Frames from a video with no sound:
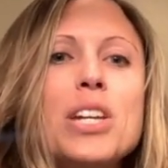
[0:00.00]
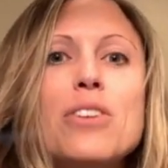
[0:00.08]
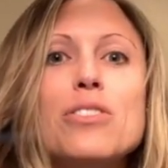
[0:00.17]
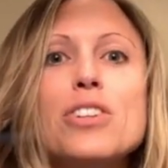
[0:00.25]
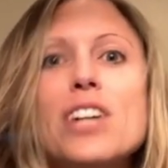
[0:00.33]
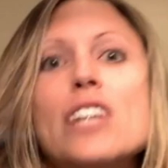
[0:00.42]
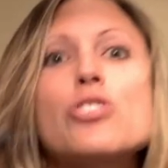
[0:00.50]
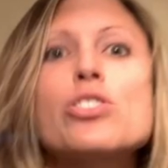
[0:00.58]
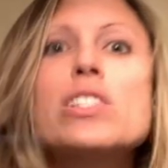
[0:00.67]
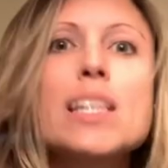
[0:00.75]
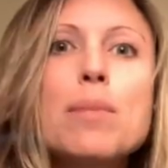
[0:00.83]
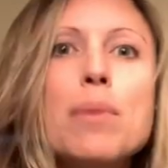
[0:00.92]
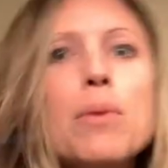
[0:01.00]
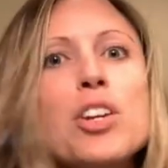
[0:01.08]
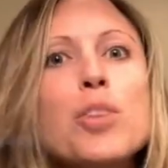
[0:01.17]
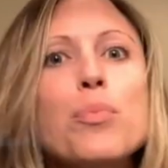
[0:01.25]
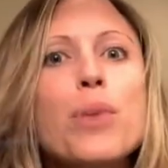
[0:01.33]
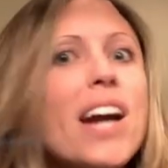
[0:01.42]
you're extra sleepy when
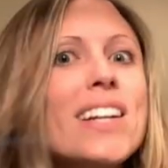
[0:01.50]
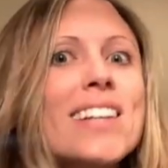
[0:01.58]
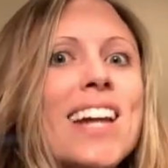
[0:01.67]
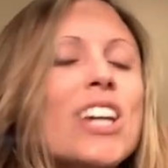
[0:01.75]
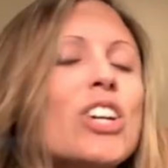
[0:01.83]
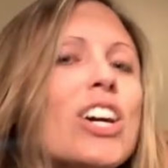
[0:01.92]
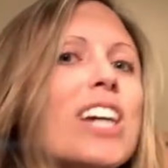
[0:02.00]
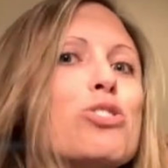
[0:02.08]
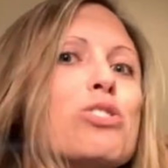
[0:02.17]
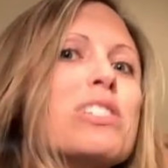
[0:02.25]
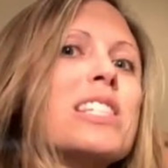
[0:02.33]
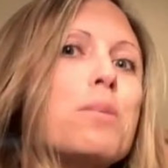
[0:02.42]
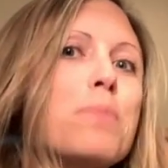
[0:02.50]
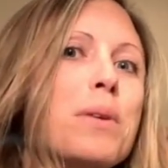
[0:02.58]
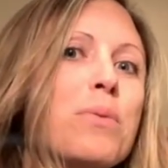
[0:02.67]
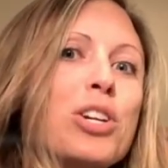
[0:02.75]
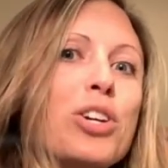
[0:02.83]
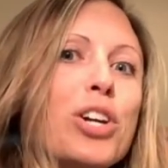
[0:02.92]
you're pregnant. You're extra sleepy
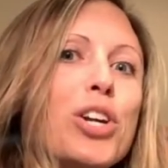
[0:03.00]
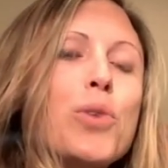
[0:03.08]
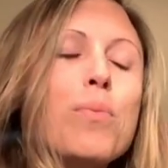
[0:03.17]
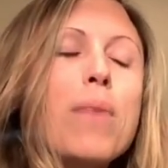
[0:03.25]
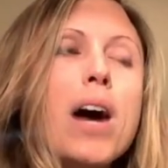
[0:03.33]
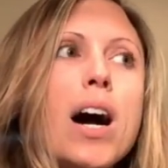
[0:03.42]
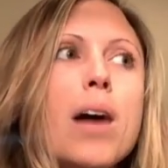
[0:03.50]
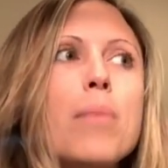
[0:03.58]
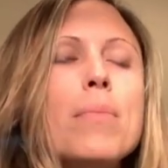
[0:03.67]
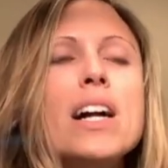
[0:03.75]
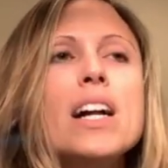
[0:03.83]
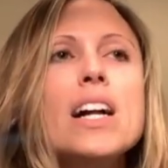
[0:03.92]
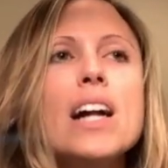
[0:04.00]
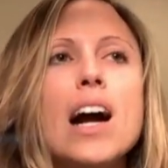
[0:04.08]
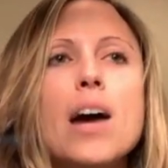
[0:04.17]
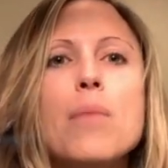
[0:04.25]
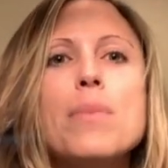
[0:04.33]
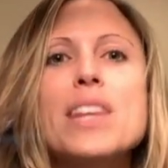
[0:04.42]
when you're a new mom.
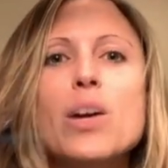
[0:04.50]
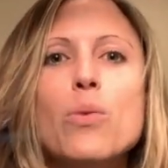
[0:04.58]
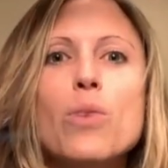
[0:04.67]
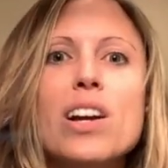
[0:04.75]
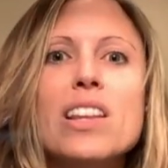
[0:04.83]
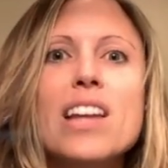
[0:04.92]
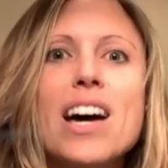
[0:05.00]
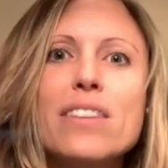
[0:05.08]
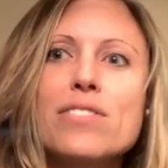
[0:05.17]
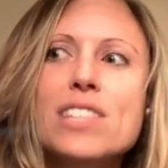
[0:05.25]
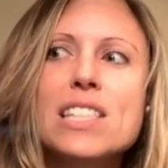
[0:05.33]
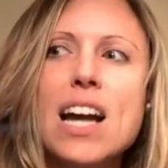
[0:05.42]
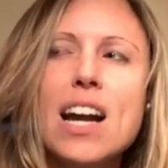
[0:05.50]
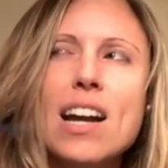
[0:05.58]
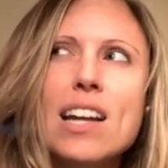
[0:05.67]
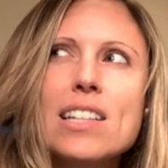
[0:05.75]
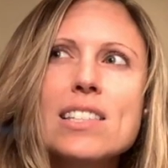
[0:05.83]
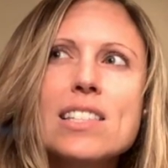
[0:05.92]
But there were a lot of
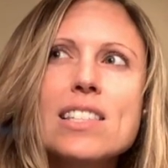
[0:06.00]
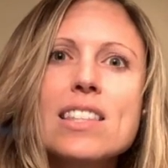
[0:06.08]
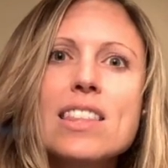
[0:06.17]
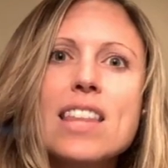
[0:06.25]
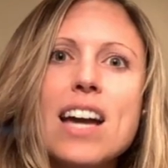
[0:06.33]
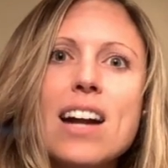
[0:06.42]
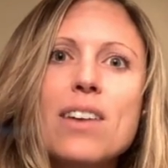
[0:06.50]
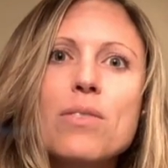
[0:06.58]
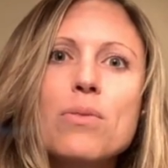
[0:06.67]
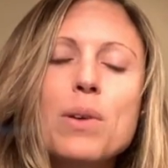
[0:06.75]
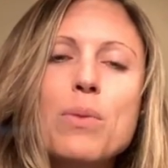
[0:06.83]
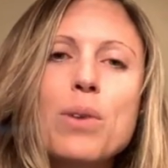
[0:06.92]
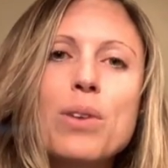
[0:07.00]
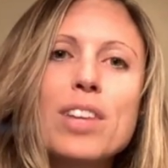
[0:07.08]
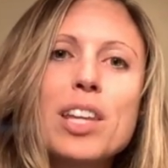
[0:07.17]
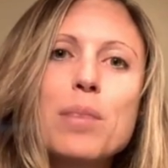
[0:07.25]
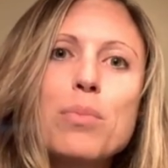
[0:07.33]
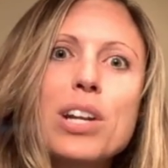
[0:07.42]
signs that we weren't
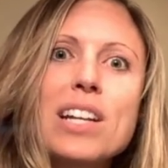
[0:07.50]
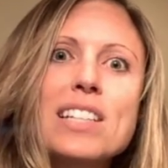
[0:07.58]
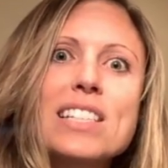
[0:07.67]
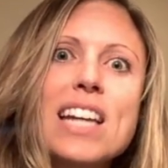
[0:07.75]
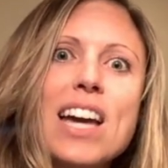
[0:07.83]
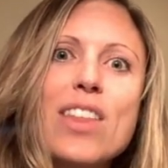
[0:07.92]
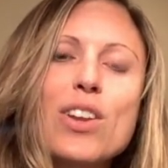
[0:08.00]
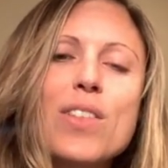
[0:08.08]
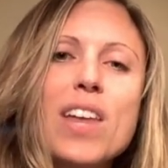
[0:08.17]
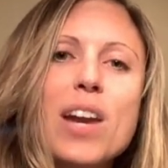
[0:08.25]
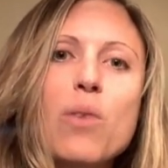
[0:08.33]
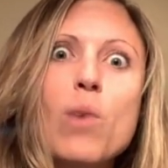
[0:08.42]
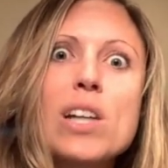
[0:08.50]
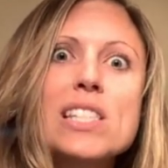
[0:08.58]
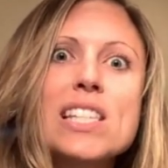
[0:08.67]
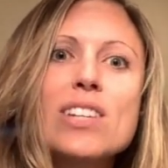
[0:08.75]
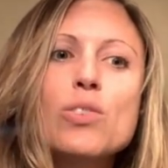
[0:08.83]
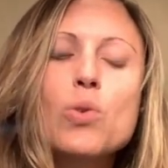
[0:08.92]
really putting together that it
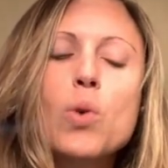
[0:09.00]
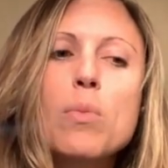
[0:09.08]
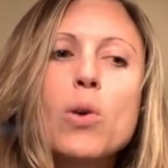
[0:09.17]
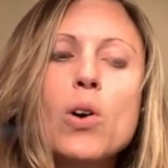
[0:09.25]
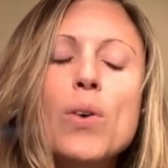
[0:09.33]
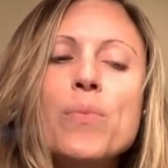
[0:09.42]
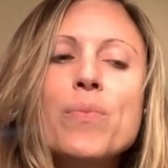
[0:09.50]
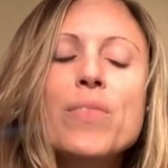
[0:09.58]
wasn't normal.